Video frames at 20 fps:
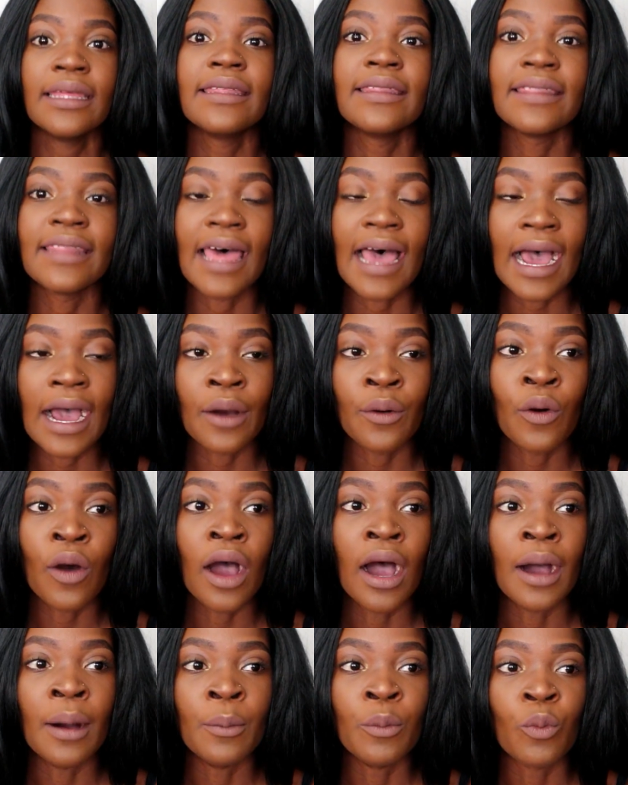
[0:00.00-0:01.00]
Now
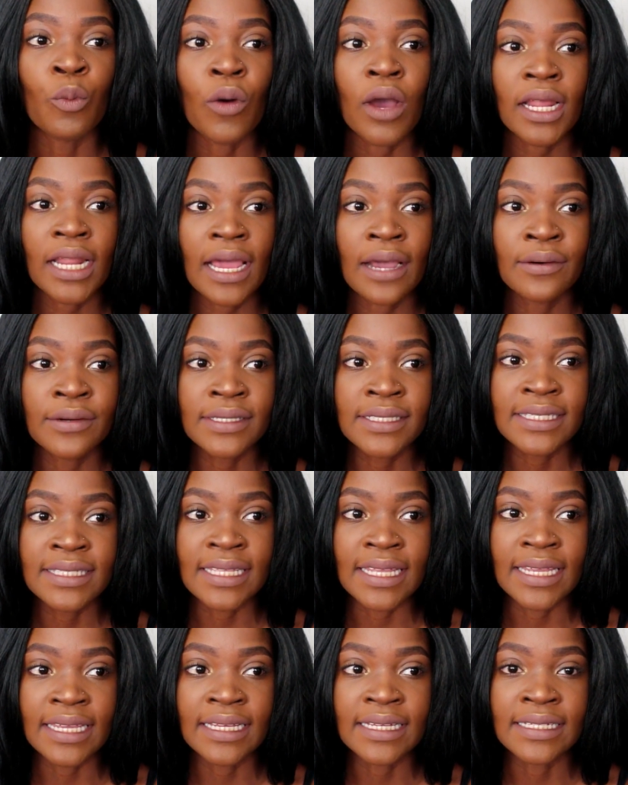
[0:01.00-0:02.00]
what I would
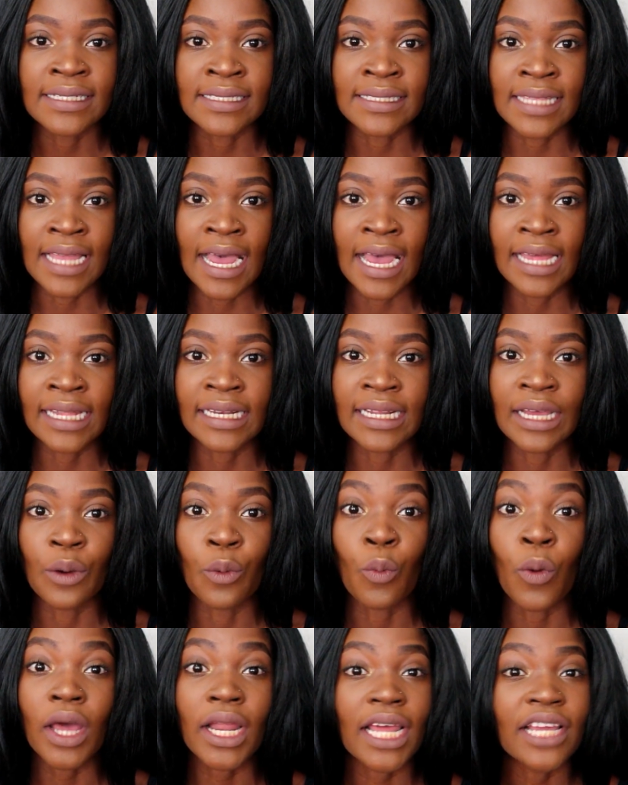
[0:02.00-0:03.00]
say is that
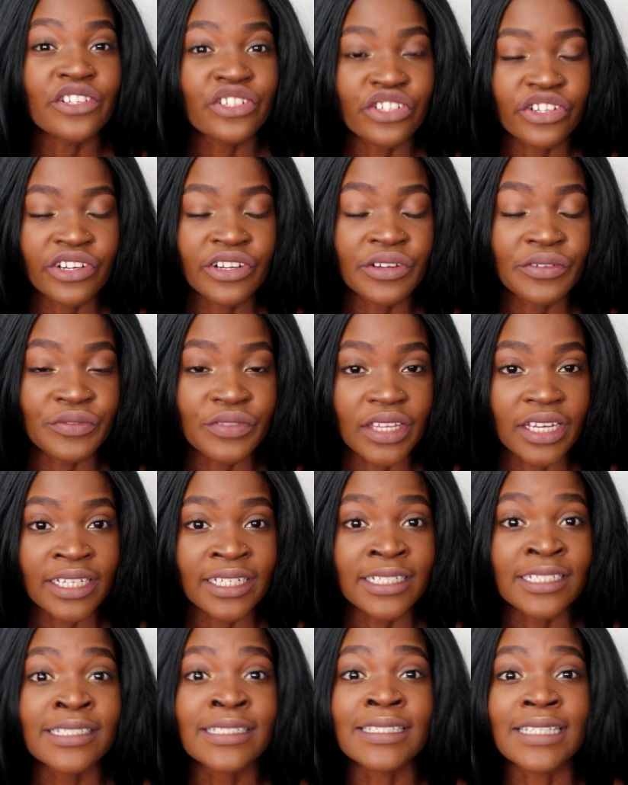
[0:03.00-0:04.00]
what I should have
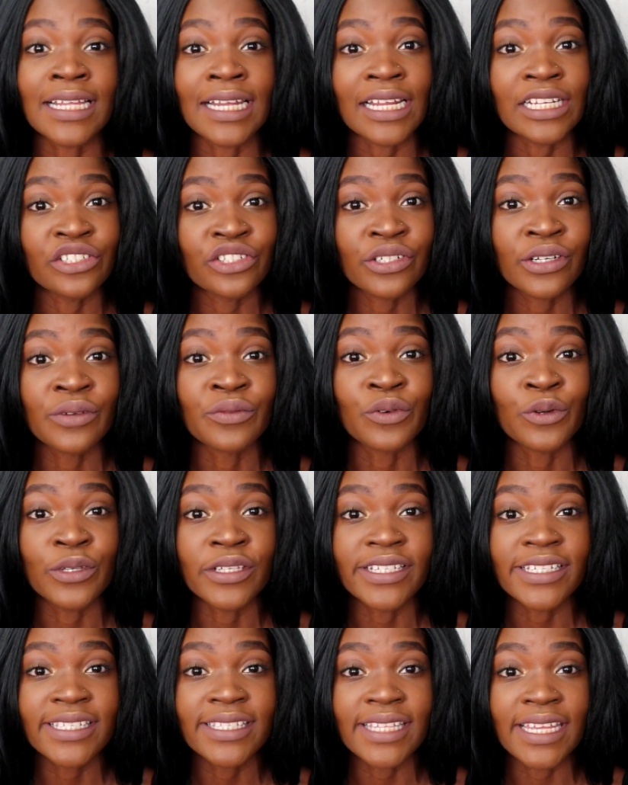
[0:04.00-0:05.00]
done is that I should have
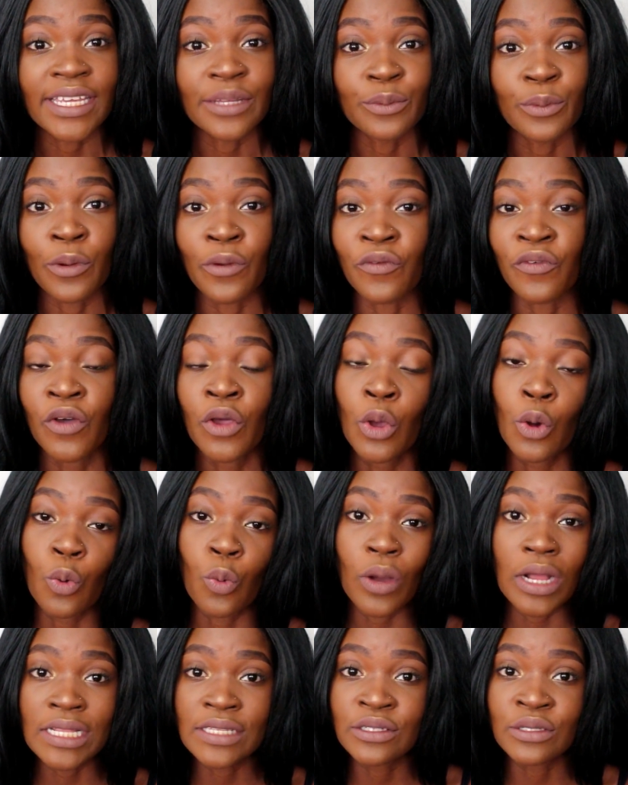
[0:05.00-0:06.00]
only stayed with
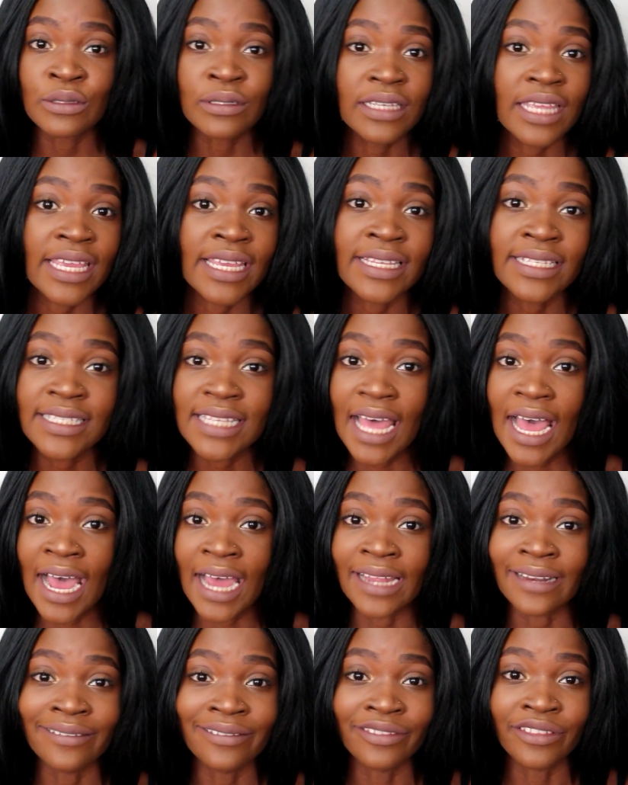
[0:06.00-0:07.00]
1 suitcase
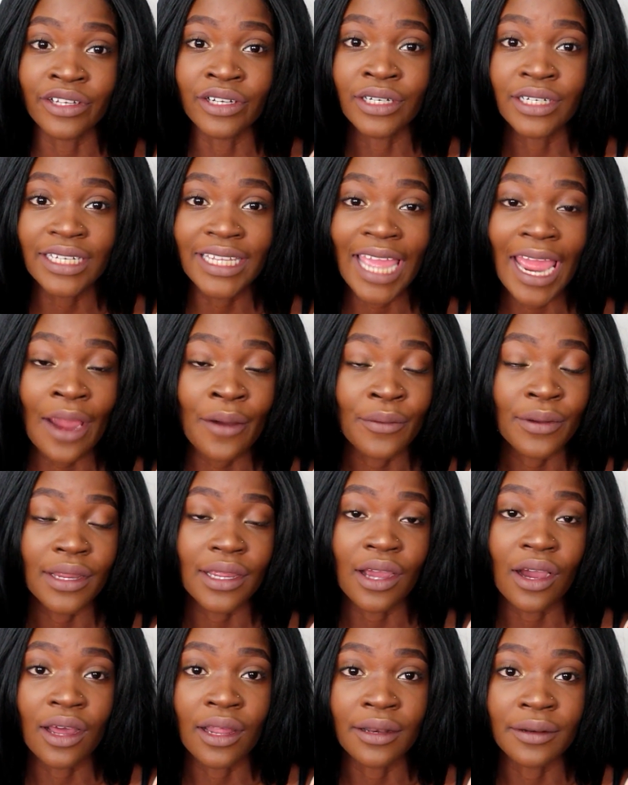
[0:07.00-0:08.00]
and the
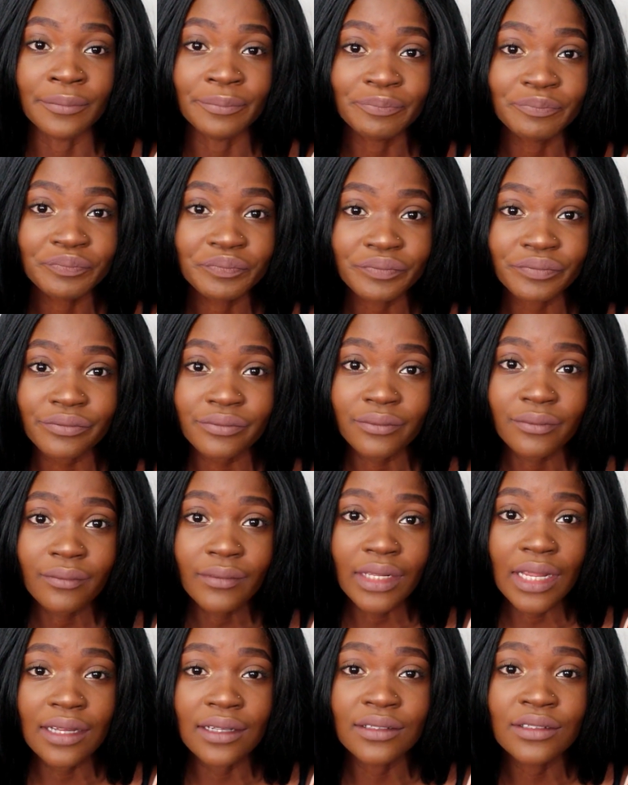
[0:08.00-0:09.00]
carry-on,
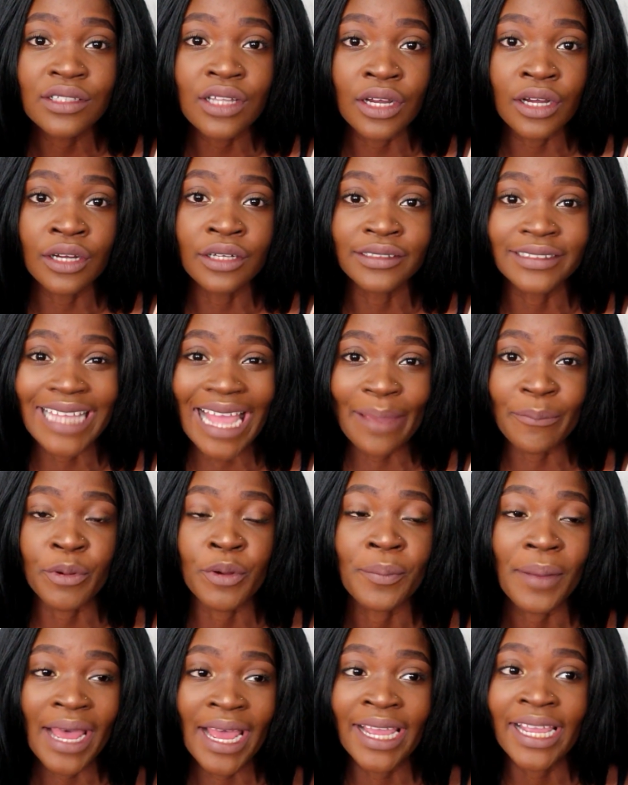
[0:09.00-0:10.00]
the
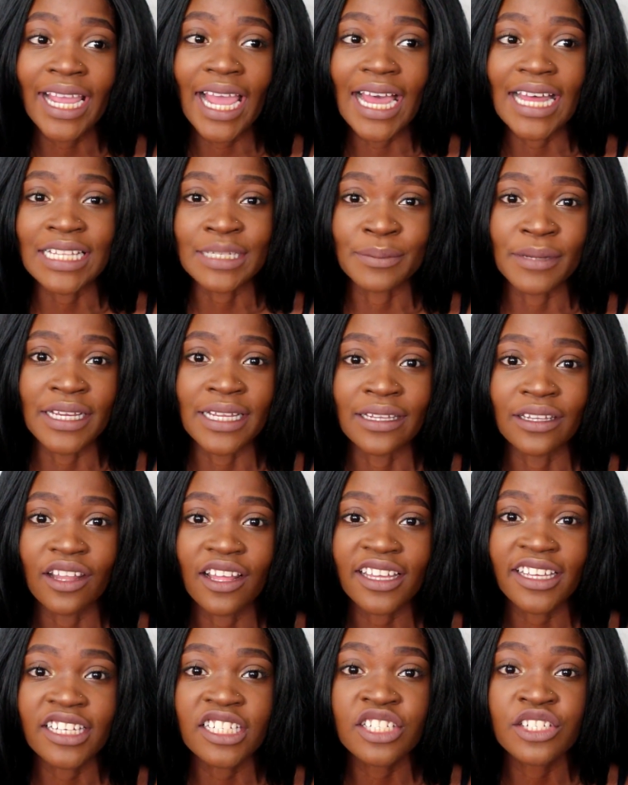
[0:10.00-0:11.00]
diaper bag, as my
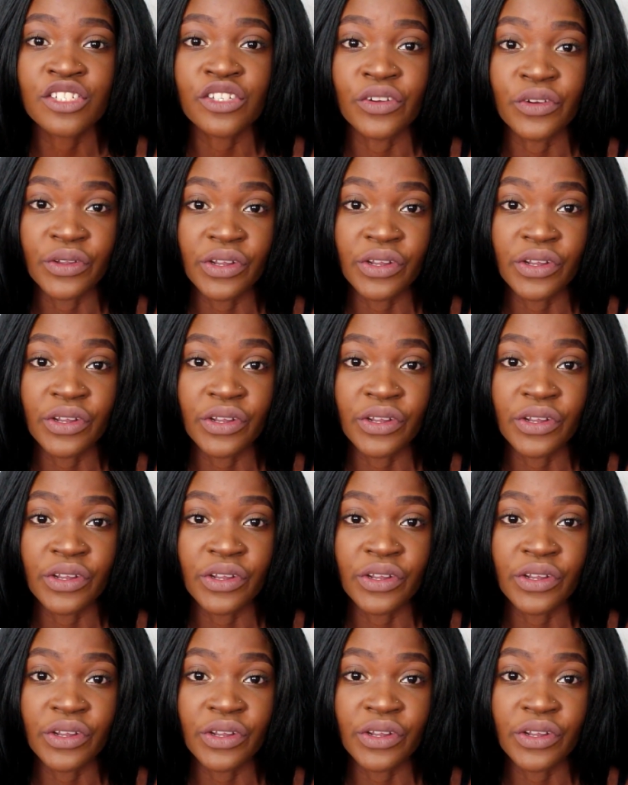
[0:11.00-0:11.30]
luggage, so it